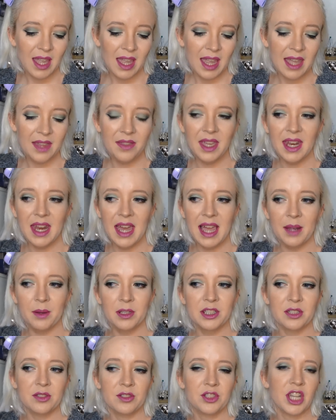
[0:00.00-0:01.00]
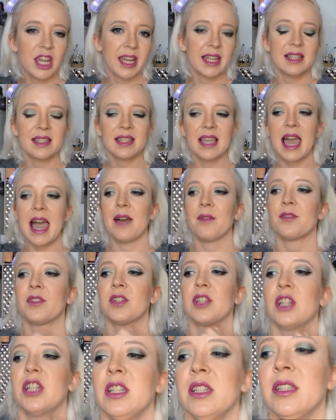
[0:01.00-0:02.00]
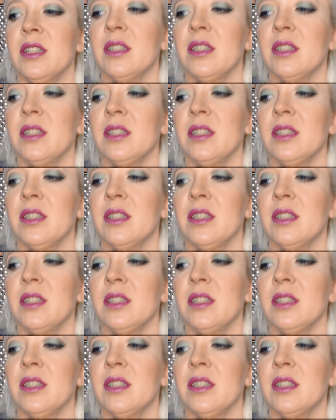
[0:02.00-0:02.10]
then I will do check-ins after.